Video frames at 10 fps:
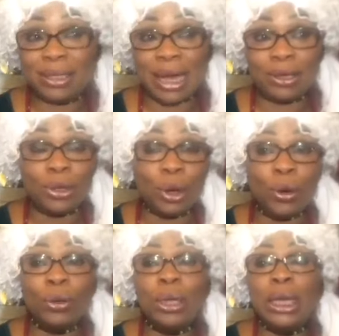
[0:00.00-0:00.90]
I don't
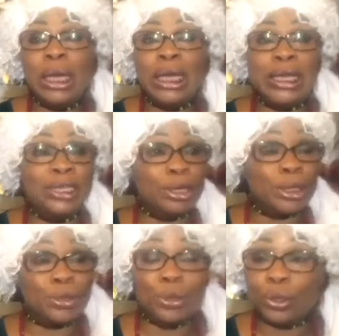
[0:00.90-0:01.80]
know, he
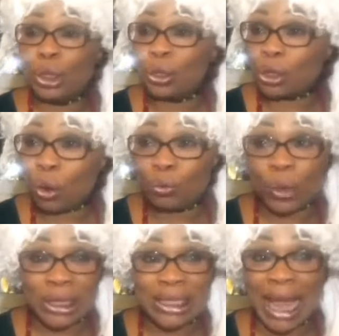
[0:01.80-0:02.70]
just, you know, he's
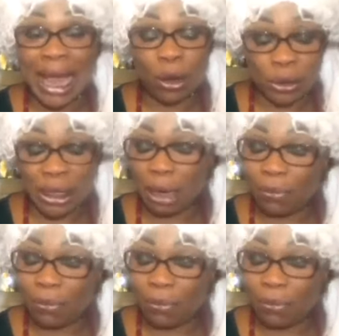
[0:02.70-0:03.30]
always there, constant.